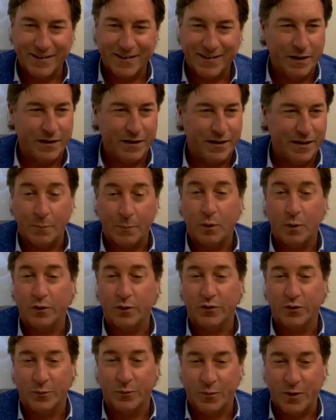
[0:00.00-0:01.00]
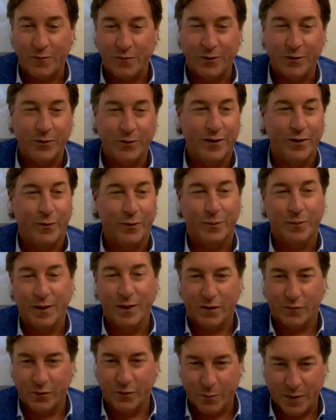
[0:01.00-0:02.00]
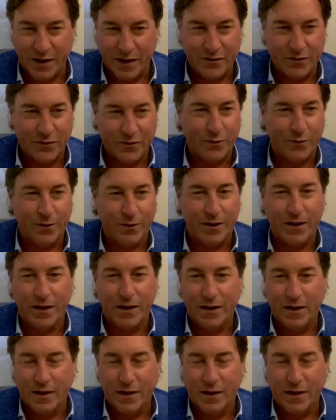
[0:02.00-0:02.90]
and had bought some revenue to help cover the base early.